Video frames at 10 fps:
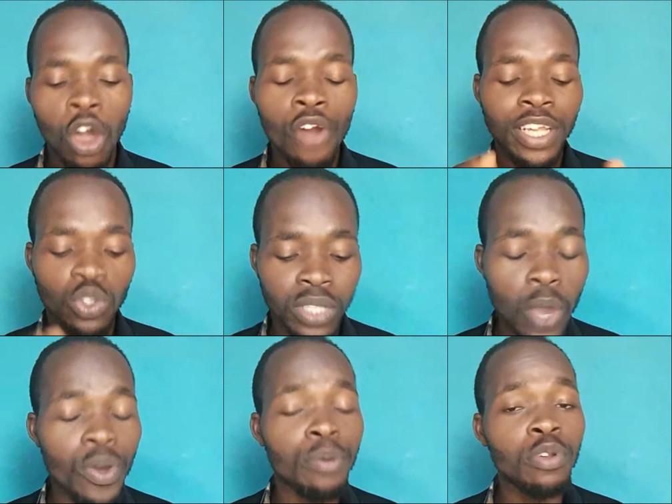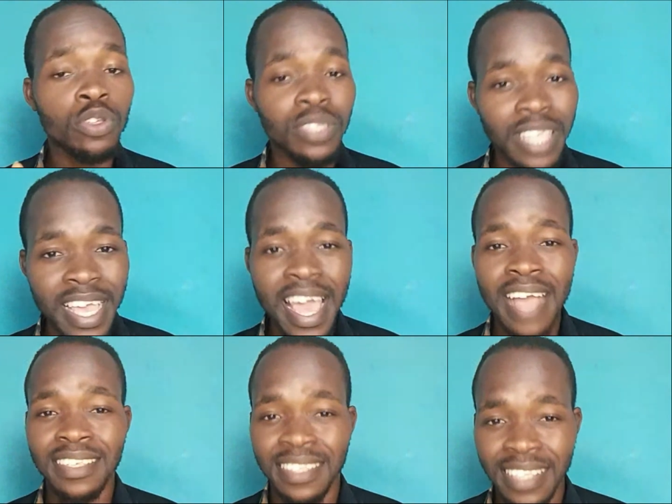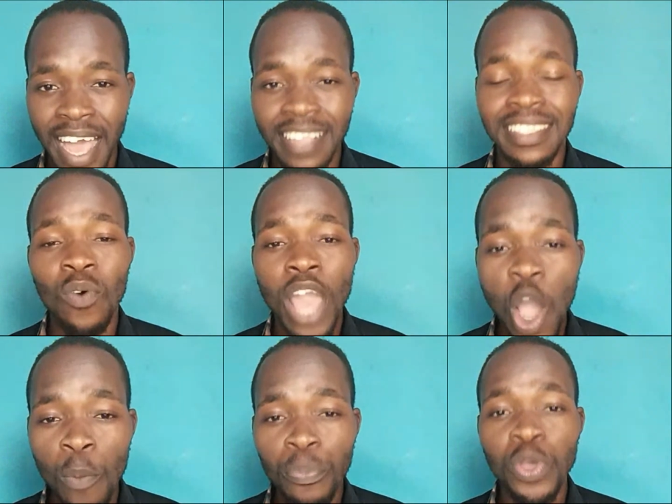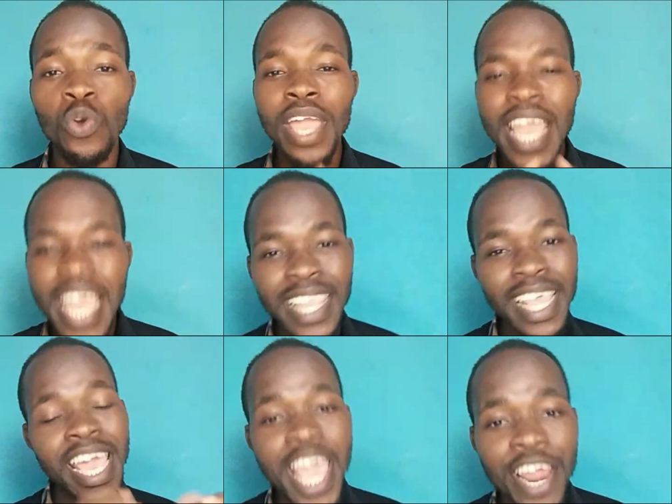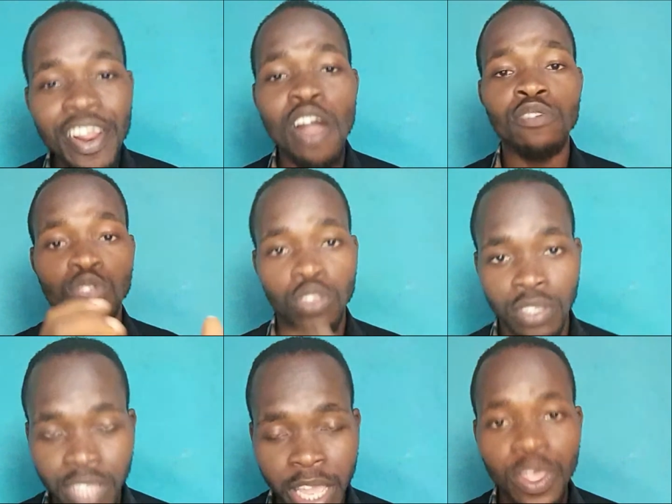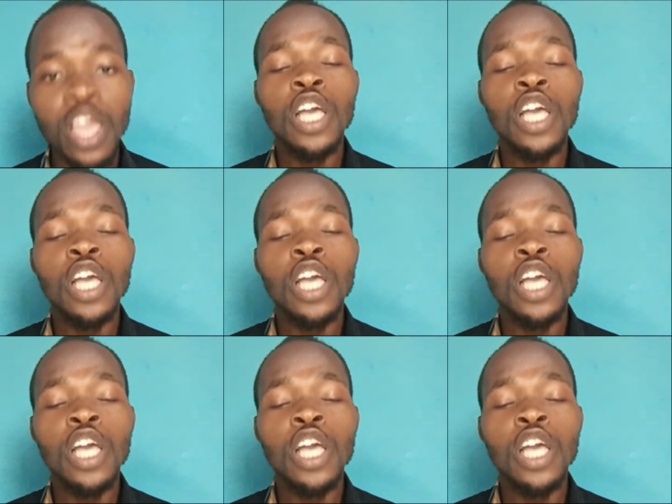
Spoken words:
All right, today we're going to see exercise that will help you in the area of sustain.